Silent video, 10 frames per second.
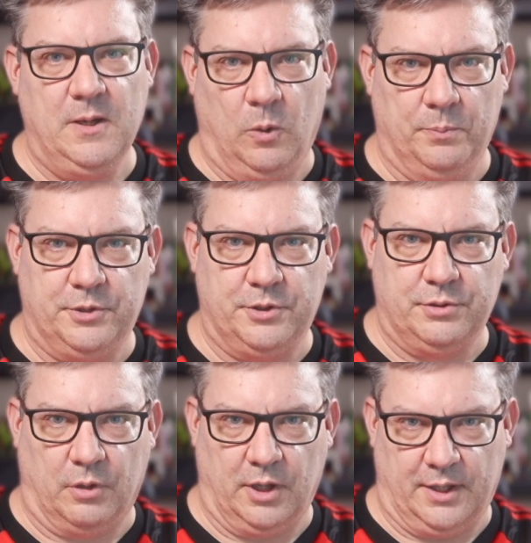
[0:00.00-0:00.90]
Home
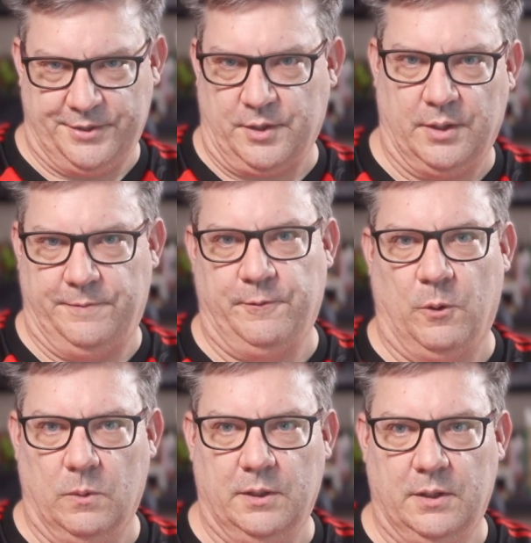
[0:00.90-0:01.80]
tutorials going
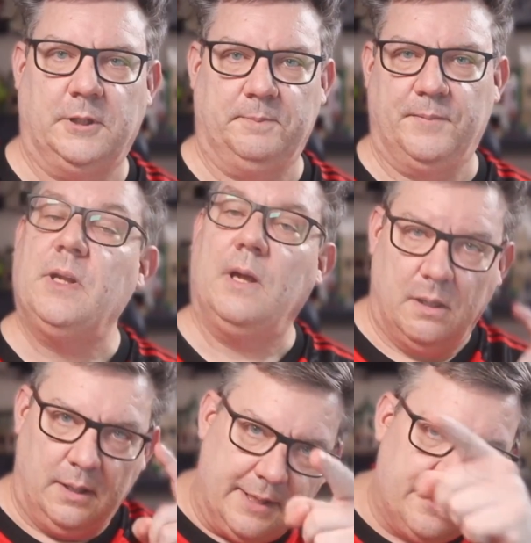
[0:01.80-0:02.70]
forward.
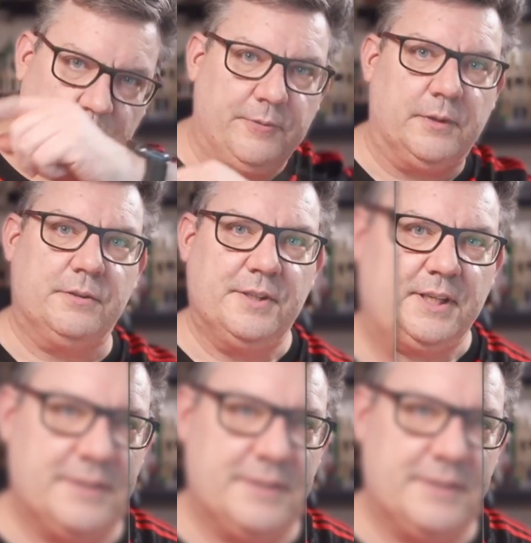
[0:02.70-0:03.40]
Let's move on to the